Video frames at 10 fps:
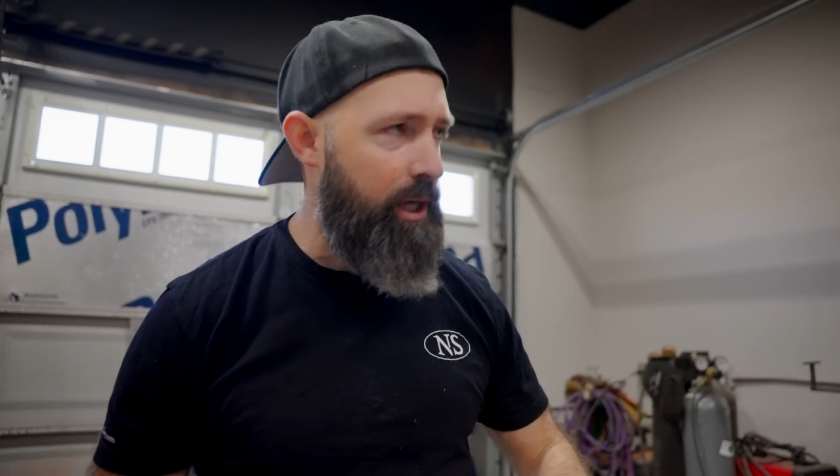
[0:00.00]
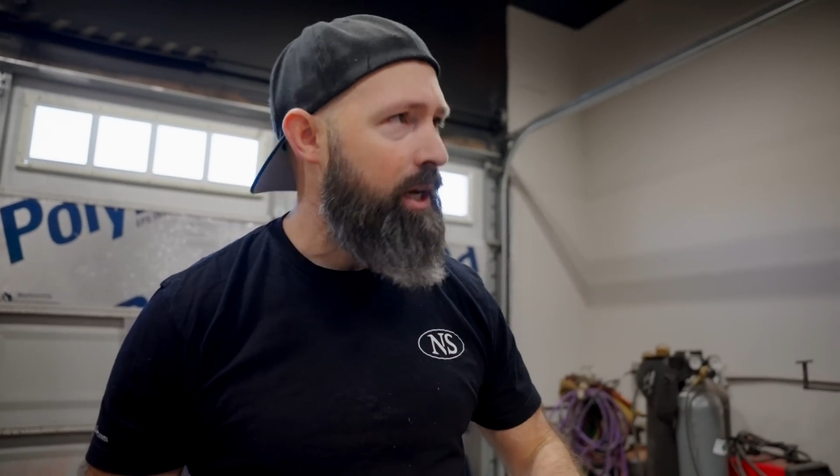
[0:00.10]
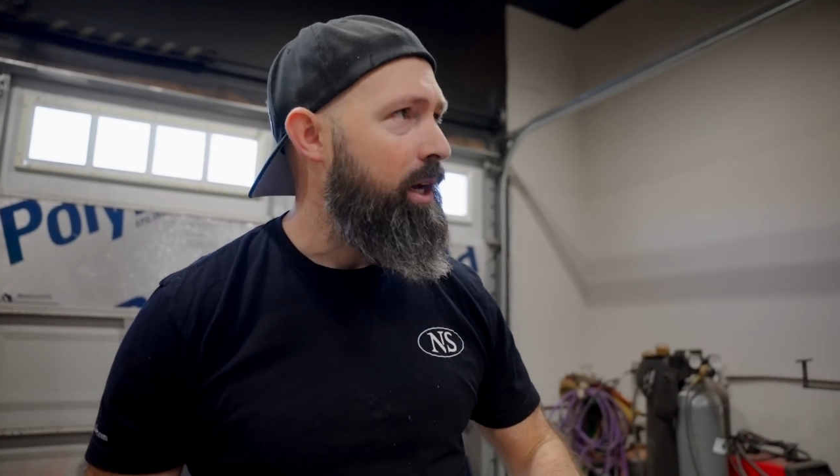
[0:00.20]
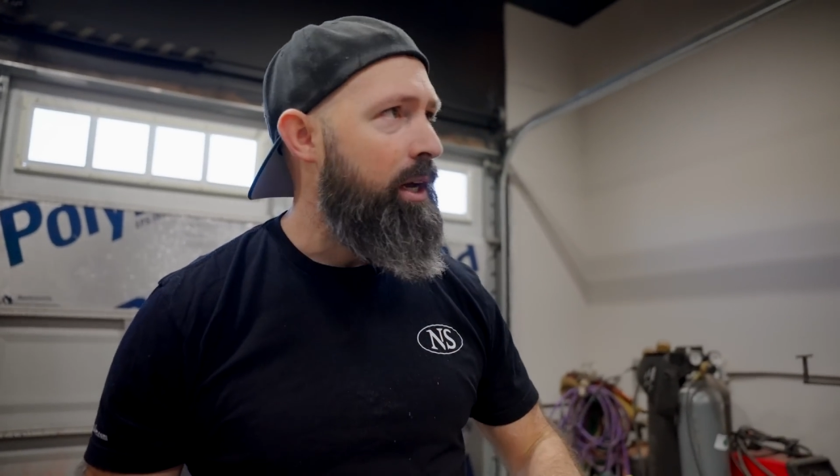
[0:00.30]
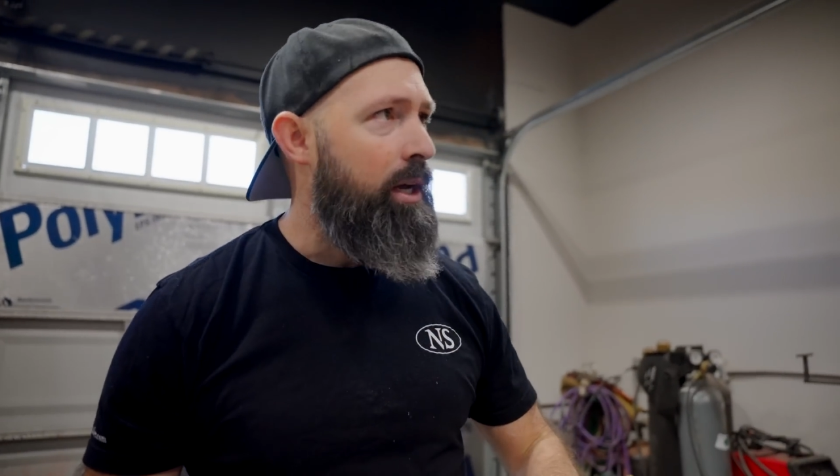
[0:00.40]

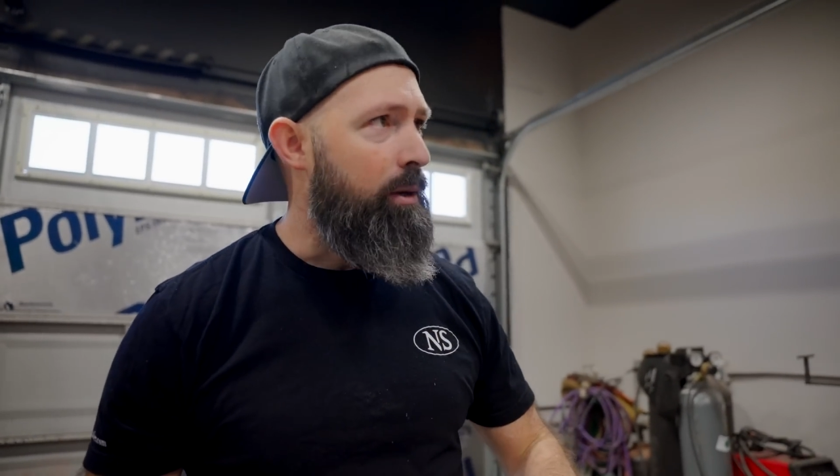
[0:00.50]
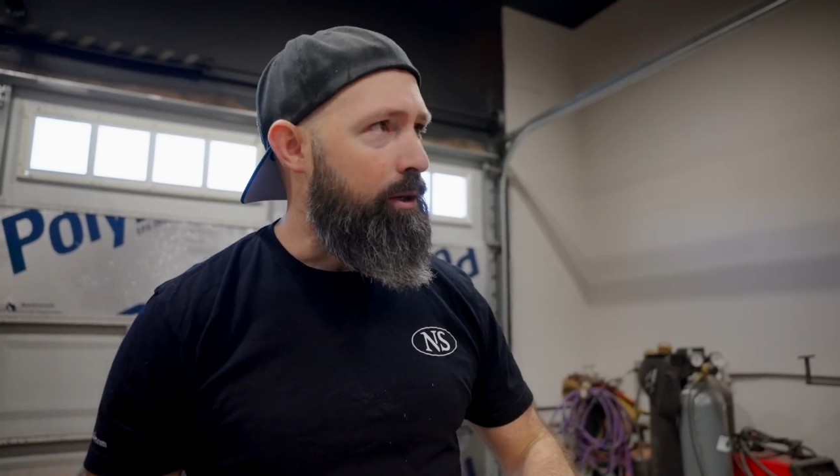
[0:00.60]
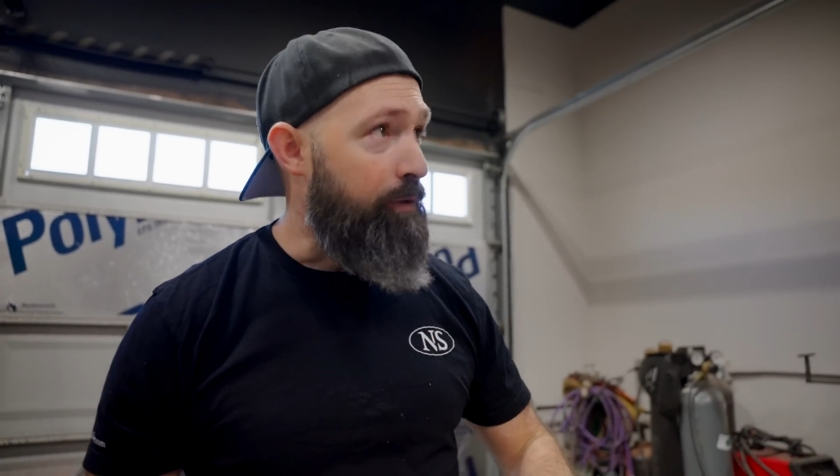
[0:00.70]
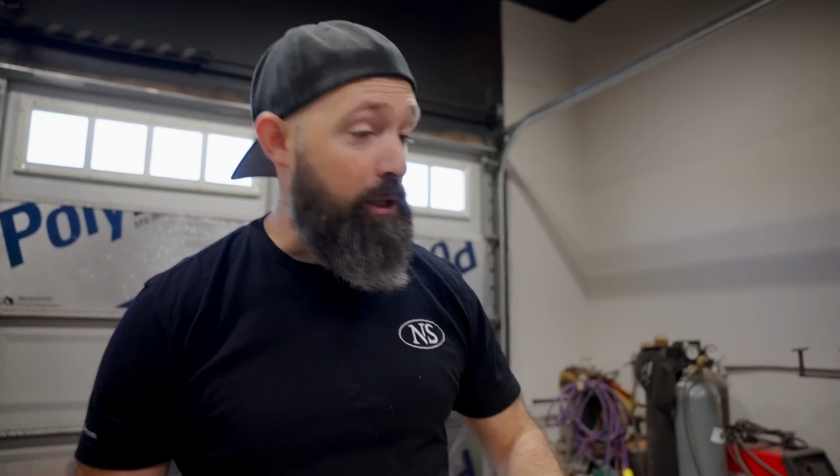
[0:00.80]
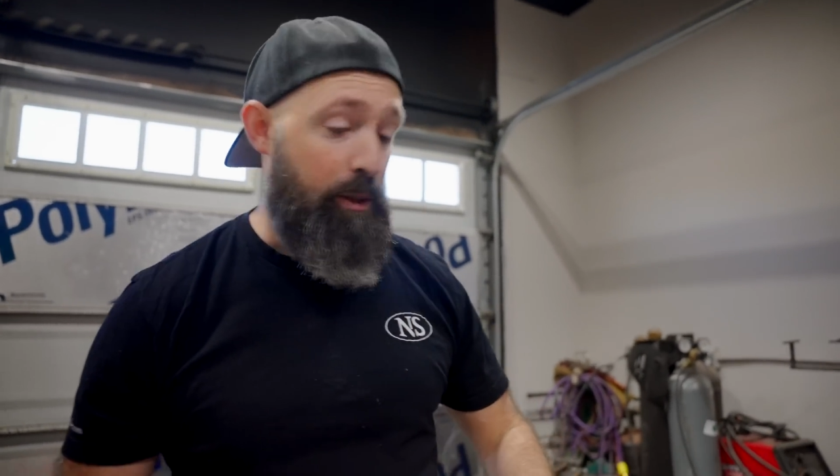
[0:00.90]
It
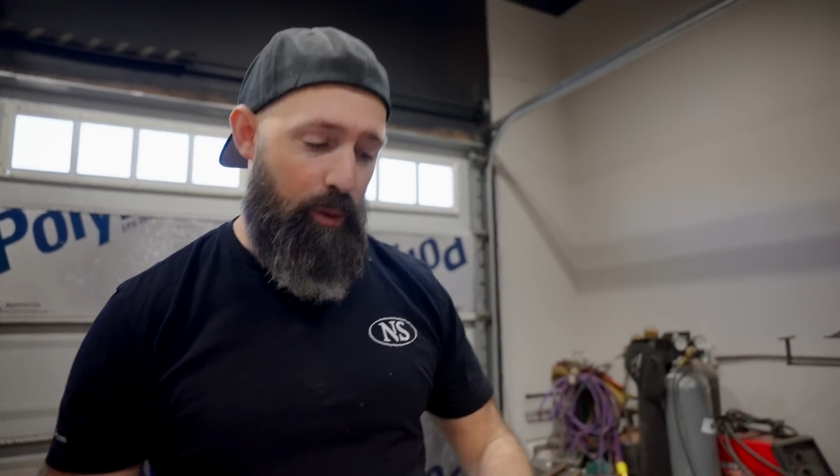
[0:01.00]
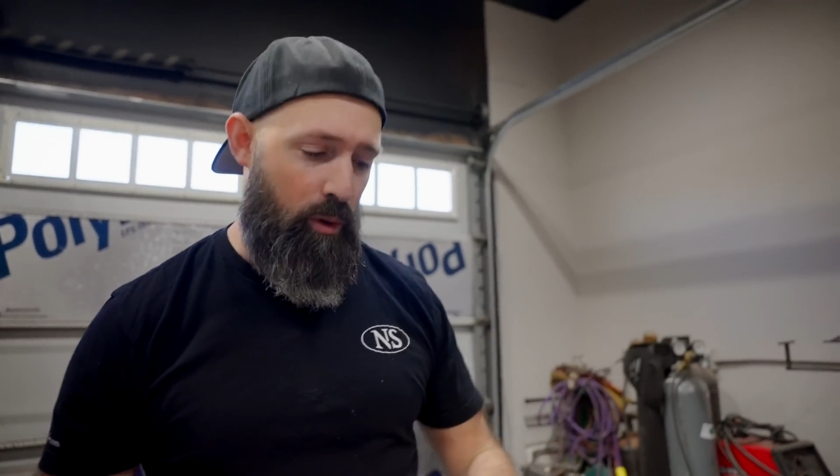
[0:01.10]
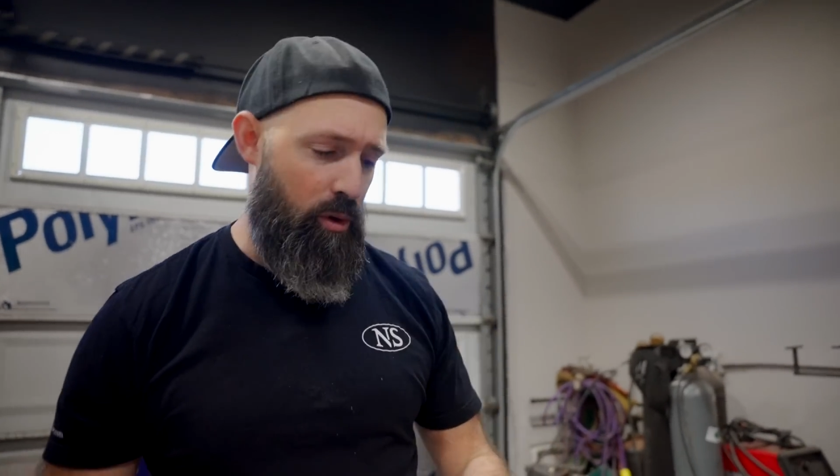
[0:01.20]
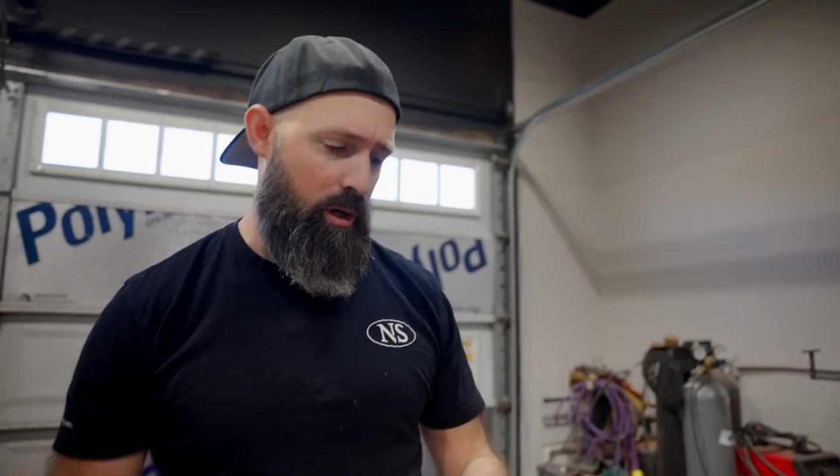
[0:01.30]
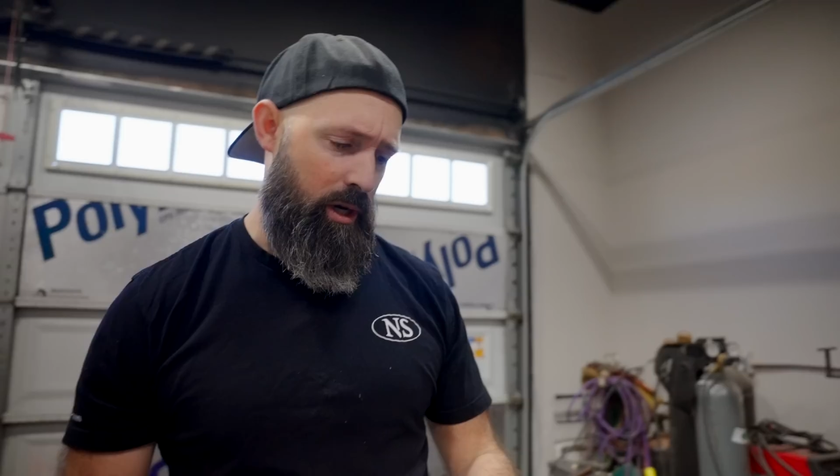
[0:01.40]
would affect the
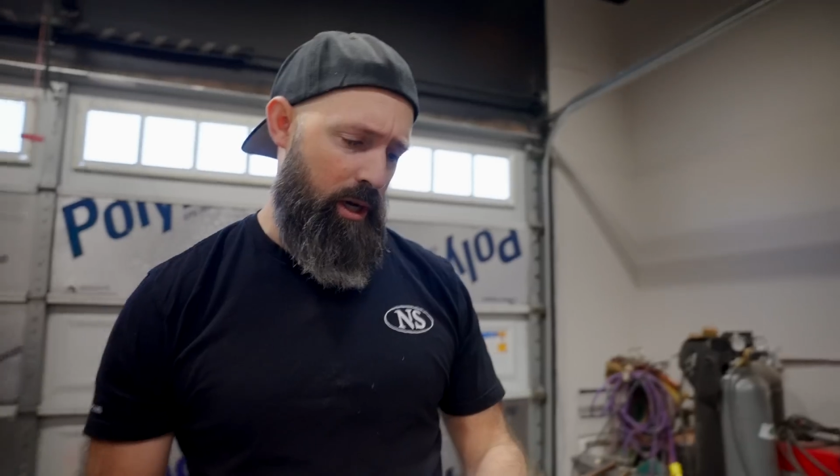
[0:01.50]
pore.